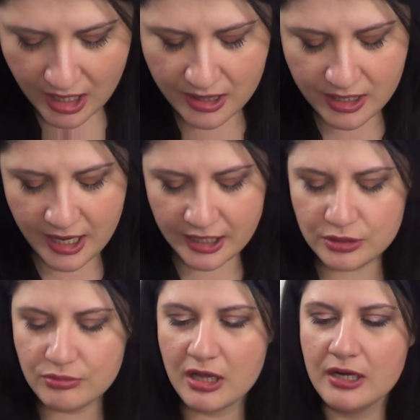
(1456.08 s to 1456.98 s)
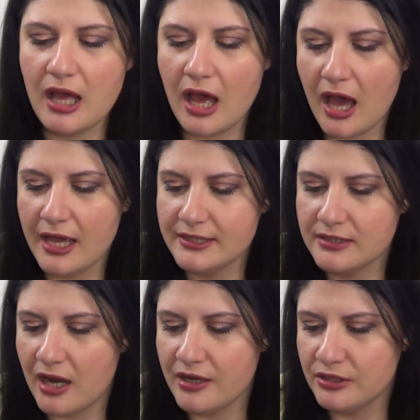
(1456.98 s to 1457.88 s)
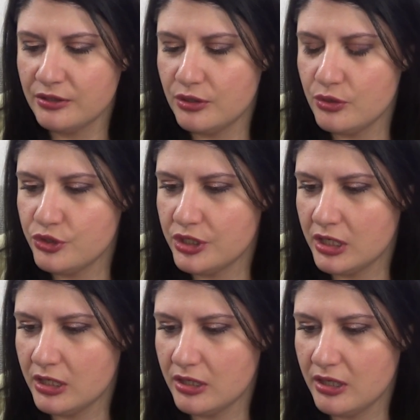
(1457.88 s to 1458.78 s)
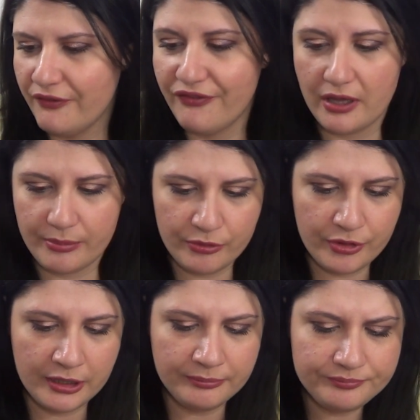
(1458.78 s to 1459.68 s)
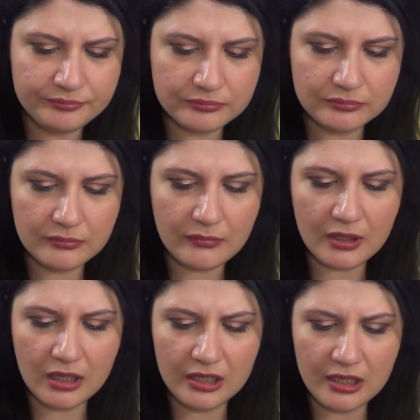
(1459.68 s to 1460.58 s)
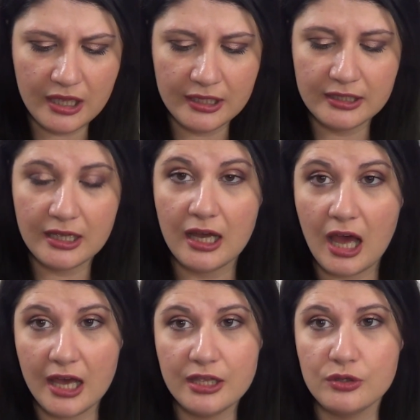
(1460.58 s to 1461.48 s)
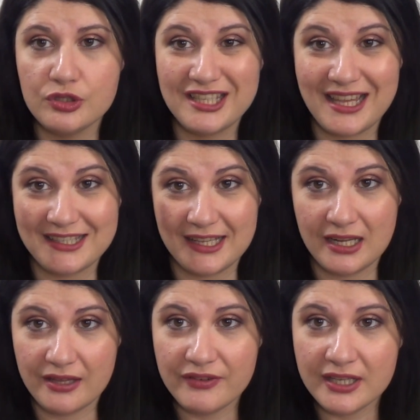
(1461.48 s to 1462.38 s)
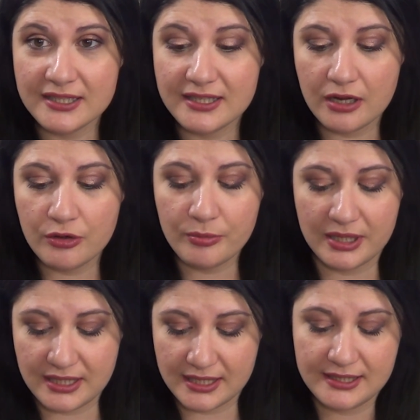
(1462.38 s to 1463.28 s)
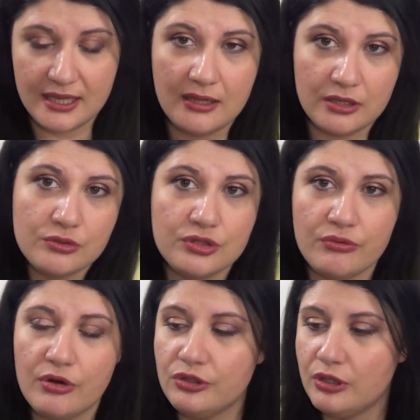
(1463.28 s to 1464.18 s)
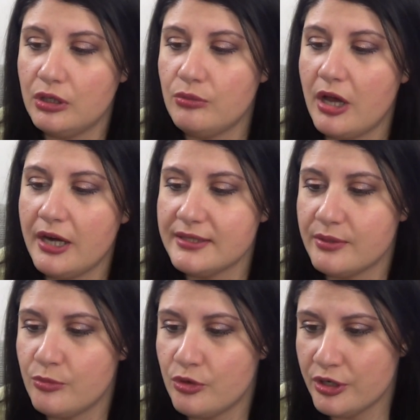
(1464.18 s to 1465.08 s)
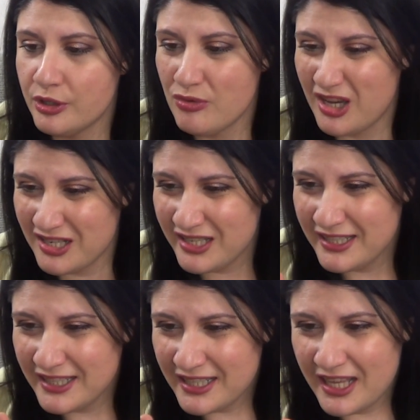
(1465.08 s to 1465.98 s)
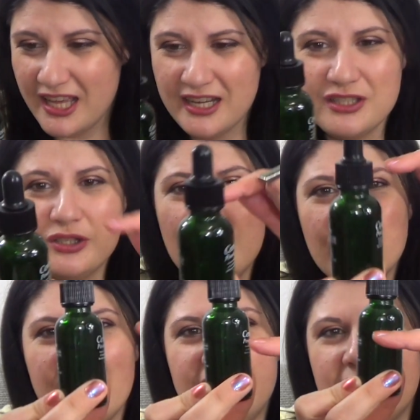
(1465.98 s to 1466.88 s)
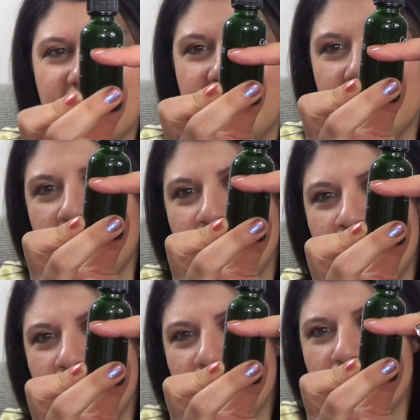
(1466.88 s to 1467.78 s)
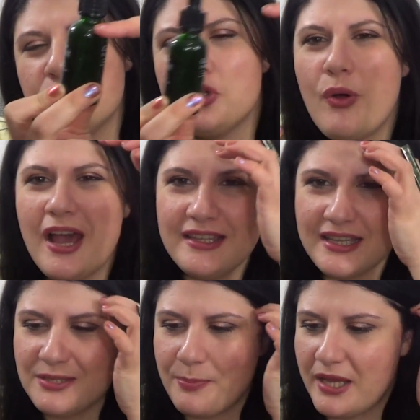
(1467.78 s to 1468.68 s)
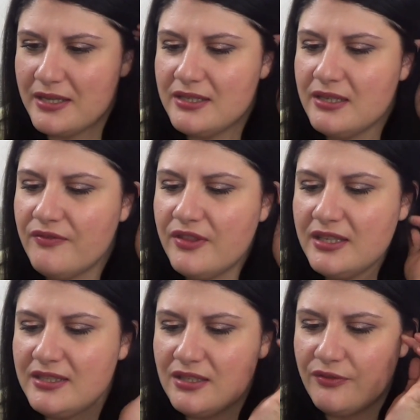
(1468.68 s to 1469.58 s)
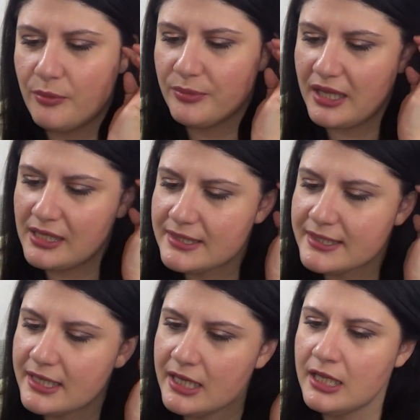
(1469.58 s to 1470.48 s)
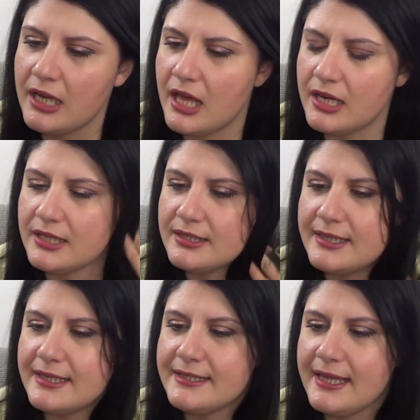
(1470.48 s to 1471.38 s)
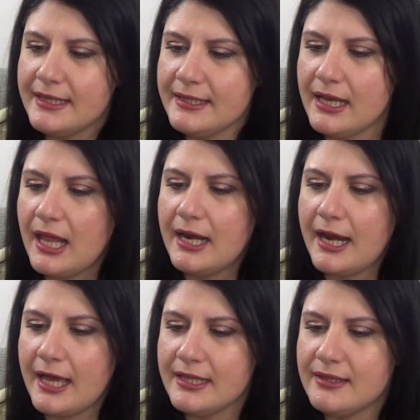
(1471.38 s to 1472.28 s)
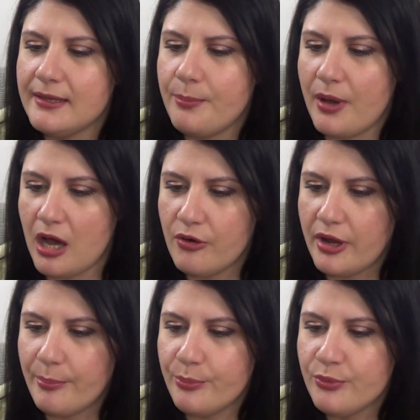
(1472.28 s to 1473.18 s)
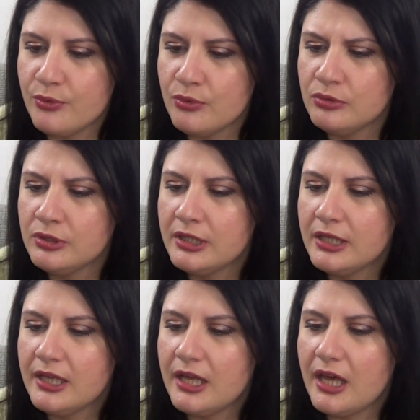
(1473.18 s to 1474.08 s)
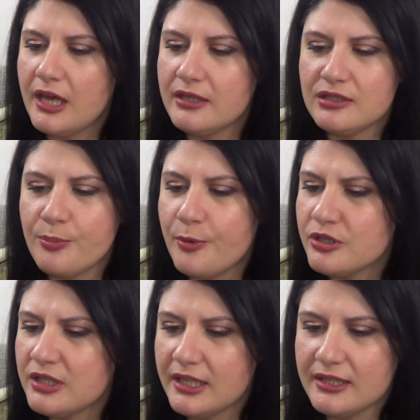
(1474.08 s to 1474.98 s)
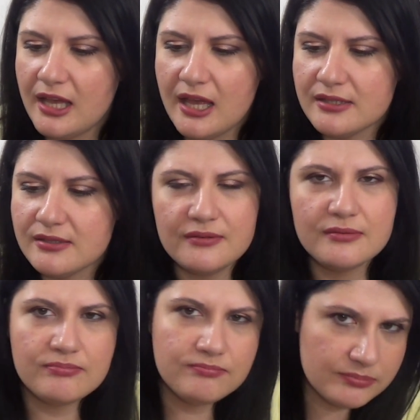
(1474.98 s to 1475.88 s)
And the next one I started using in February, and I use it as an evening serum. As I said, I use the Rodial one as a morning one, and it's already here. It's quite expensive. This is from Del Skin, and it's the Centella 90 Power Ampoule. Supposedly it does